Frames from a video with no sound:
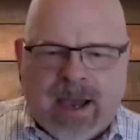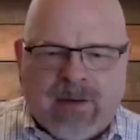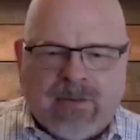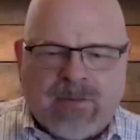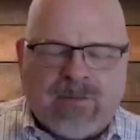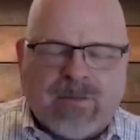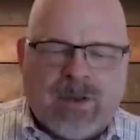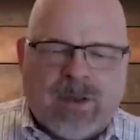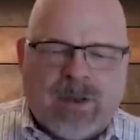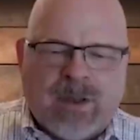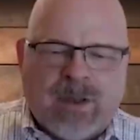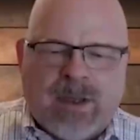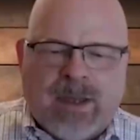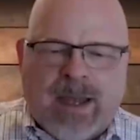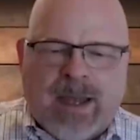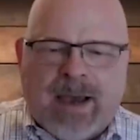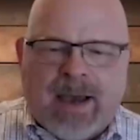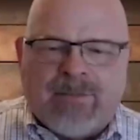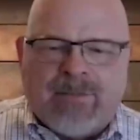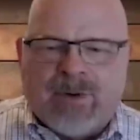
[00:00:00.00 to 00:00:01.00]
they have
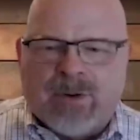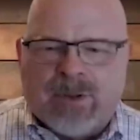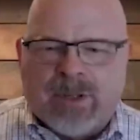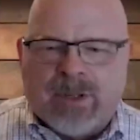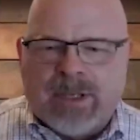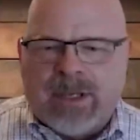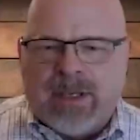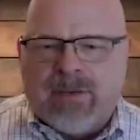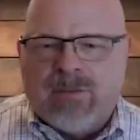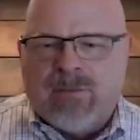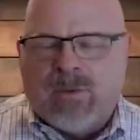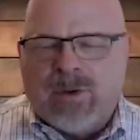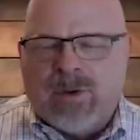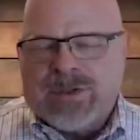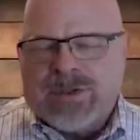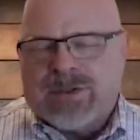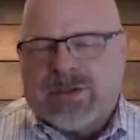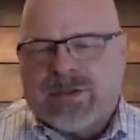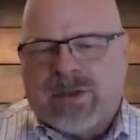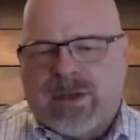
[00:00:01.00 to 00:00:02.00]
their lead.
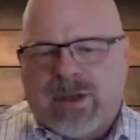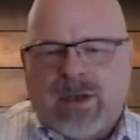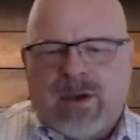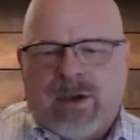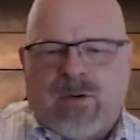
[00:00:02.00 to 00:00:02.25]
What